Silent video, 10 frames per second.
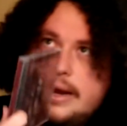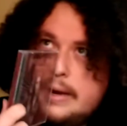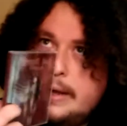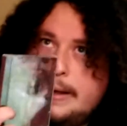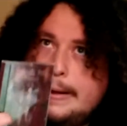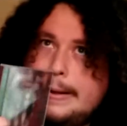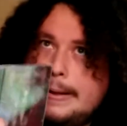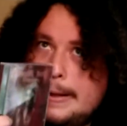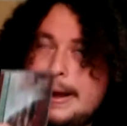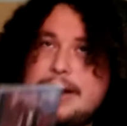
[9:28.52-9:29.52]
And
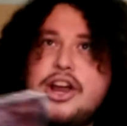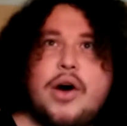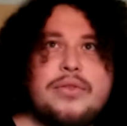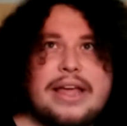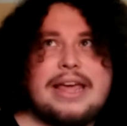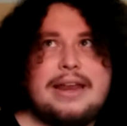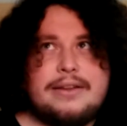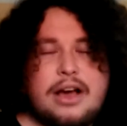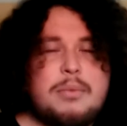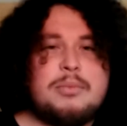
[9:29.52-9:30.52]
I know, like, in
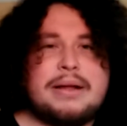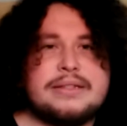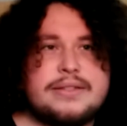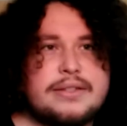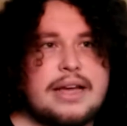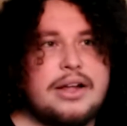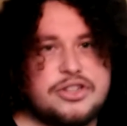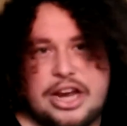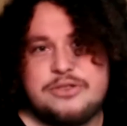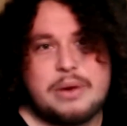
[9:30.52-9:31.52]
a couple months, I'll
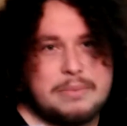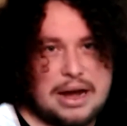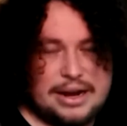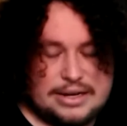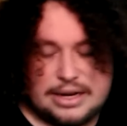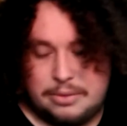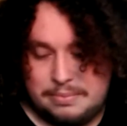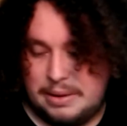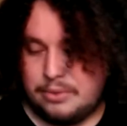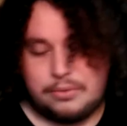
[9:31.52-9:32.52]
change my mind and I'll
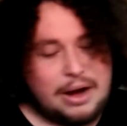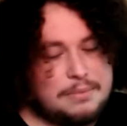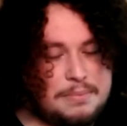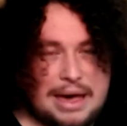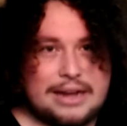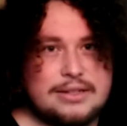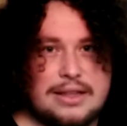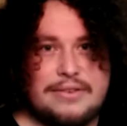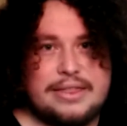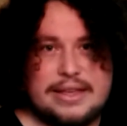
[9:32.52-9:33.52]
be right back to
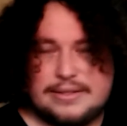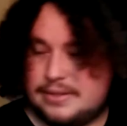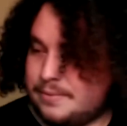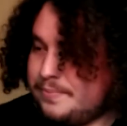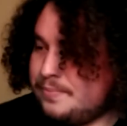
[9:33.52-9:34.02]
loving this.